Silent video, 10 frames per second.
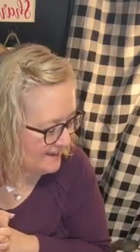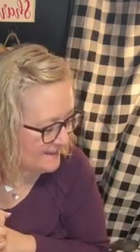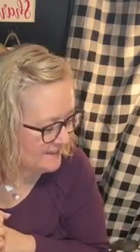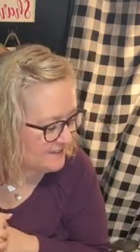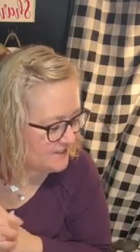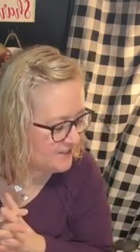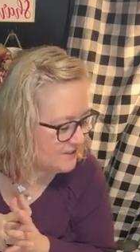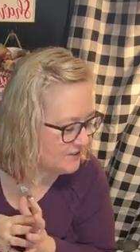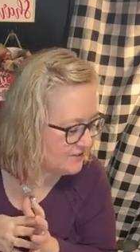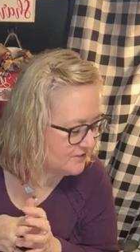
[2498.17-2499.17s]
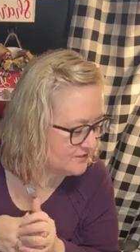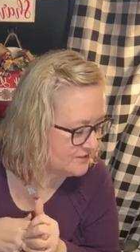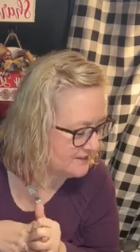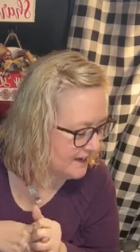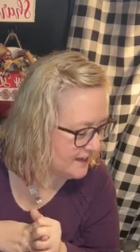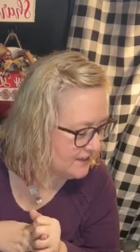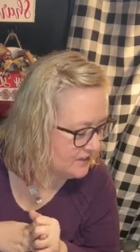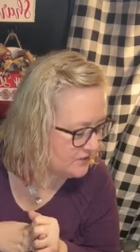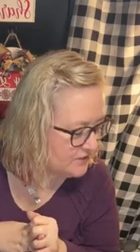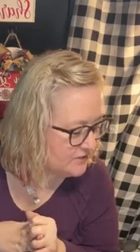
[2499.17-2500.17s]
Thank you.
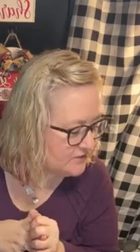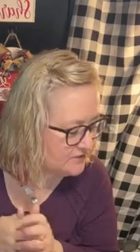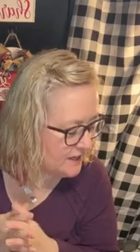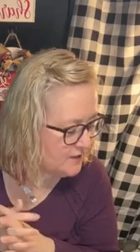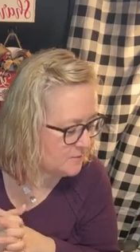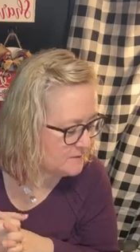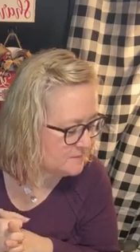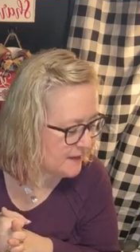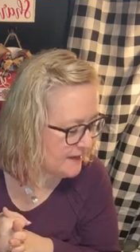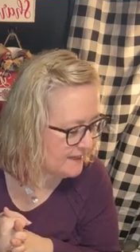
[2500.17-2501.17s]
Thank you. Thank you, Miss